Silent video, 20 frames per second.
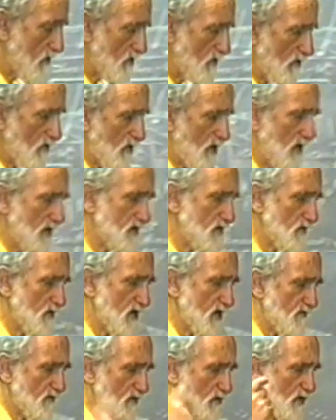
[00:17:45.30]
why do
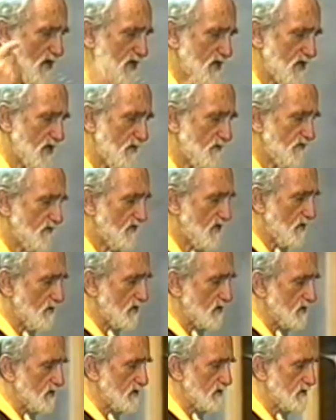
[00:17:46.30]
we ever wake up from
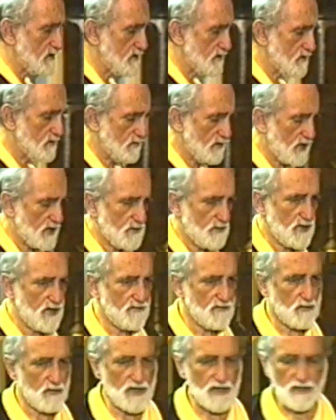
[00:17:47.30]
it? Why do we
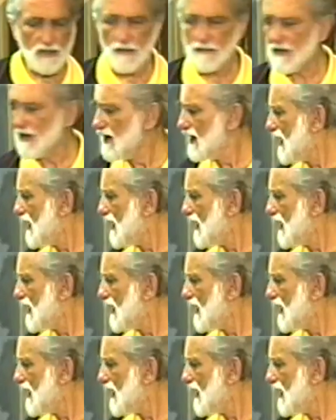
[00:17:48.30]
ever wake up?